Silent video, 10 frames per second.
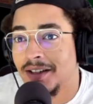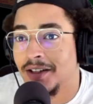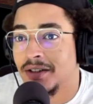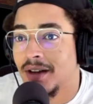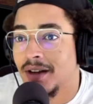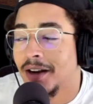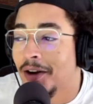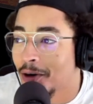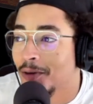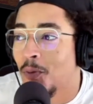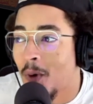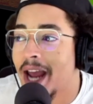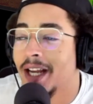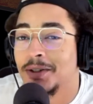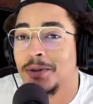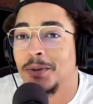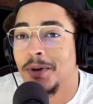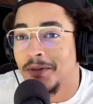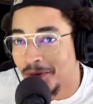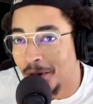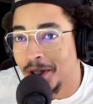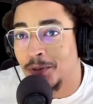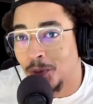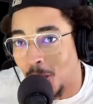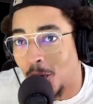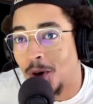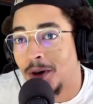is not a good way to avoid war.